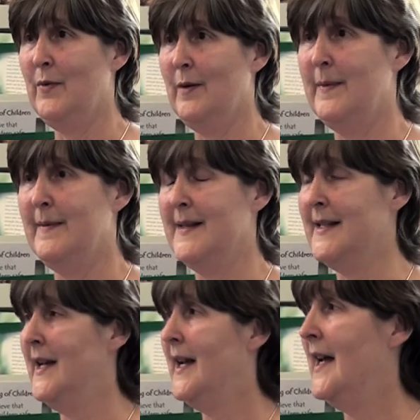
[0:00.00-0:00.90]

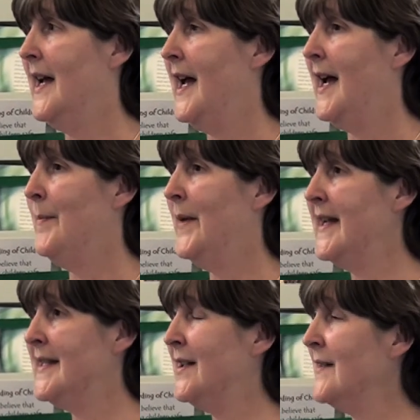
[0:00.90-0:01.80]
problems.
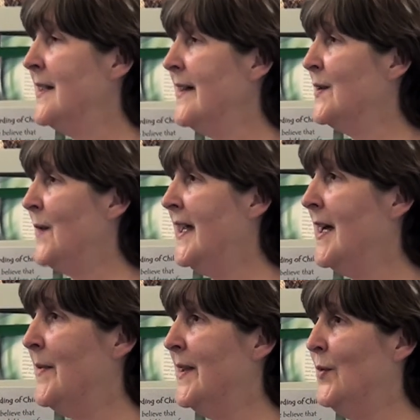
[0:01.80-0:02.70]
But I still sometimes wake
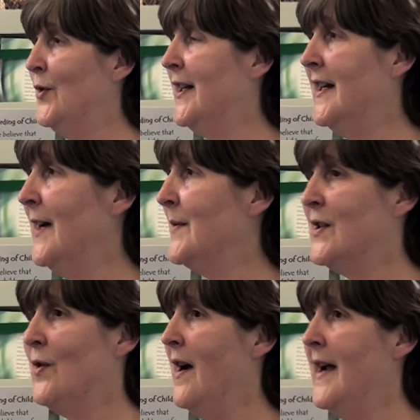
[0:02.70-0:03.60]
up in the morning and I was
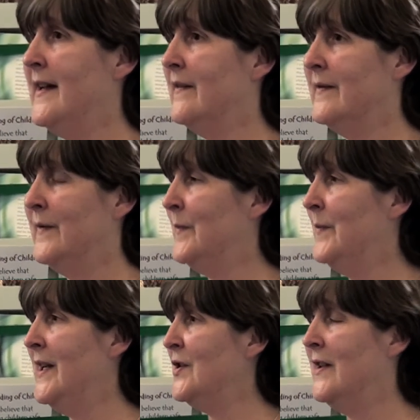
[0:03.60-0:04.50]
crying,
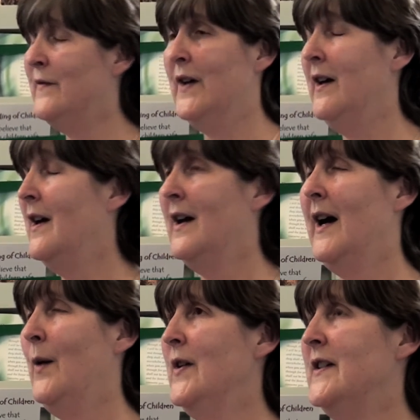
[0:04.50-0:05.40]
literally
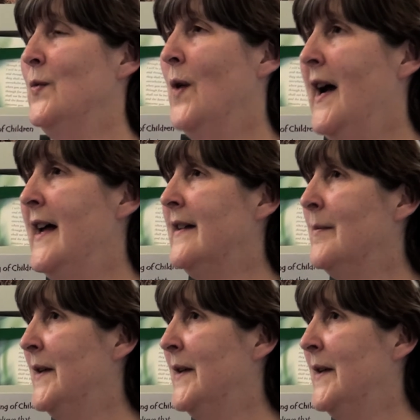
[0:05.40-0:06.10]
I wondered why.